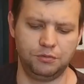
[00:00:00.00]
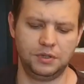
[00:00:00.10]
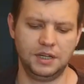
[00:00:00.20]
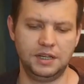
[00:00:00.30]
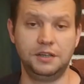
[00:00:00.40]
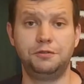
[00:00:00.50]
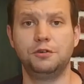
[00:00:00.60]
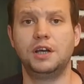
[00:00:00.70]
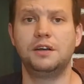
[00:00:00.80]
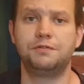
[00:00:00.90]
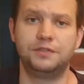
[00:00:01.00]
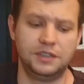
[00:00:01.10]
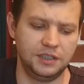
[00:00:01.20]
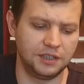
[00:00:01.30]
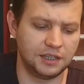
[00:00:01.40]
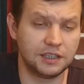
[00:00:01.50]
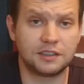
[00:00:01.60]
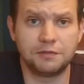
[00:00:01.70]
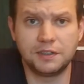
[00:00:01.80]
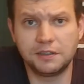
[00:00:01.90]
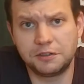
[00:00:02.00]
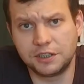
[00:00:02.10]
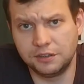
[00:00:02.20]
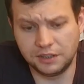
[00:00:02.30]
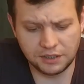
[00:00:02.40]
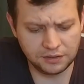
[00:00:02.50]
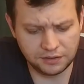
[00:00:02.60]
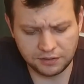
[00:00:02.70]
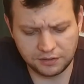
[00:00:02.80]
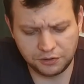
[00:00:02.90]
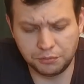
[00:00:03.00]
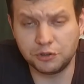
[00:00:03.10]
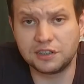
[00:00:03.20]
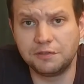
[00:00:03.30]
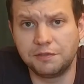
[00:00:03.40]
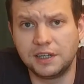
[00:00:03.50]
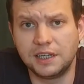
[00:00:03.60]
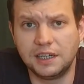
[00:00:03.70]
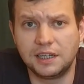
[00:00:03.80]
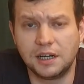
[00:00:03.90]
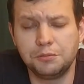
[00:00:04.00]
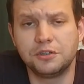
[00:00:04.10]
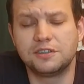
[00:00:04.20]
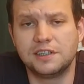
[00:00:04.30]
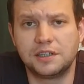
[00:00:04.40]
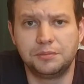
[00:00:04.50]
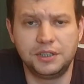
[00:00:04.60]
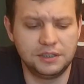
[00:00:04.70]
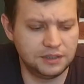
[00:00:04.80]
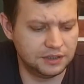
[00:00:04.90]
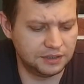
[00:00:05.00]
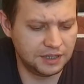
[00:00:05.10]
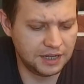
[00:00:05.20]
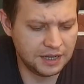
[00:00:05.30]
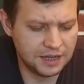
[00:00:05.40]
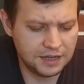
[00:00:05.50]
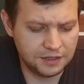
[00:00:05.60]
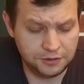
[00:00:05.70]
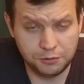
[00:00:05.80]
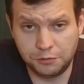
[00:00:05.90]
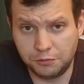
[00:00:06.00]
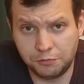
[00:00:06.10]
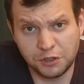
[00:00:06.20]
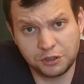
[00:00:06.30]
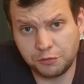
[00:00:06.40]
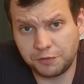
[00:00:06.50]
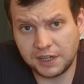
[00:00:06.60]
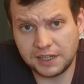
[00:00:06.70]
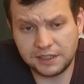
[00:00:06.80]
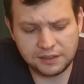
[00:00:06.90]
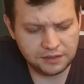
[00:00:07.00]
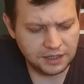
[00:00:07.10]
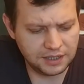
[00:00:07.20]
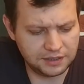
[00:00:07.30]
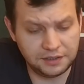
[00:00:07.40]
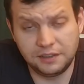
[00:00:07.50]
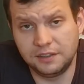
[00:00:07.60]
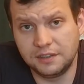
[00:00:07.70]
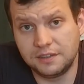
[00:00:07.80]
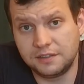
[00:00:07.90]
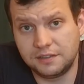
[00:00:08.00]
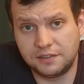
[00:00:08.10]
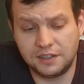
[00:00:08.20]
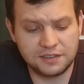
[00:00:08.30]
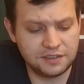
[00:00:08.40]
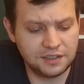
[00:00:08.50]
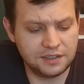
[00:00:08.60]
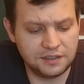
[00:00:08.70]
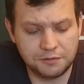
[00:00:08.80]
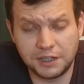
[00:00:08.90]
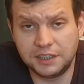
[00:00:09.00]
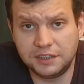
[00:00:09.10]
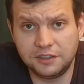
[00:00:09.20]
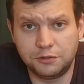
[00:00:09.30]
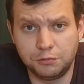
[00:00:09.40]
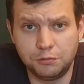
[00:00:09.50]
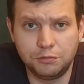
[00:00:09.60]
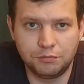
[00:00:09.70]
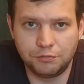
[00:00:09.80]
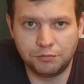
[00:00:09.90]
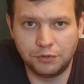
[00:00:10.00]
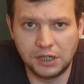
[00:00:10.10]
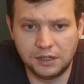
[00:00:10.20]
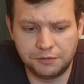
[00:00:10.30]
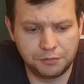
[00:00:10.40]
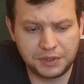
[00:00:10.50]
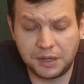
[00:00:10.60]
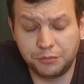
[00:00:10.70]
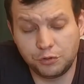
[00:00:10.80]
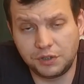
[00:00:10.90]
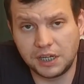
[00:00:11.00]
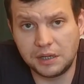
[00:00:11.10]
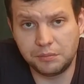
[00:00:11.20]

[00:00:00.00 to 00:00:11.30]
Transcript: if you have the collective lever and you mostly fly helicopters like me, and you want to fly like Cessna 182 from time to time,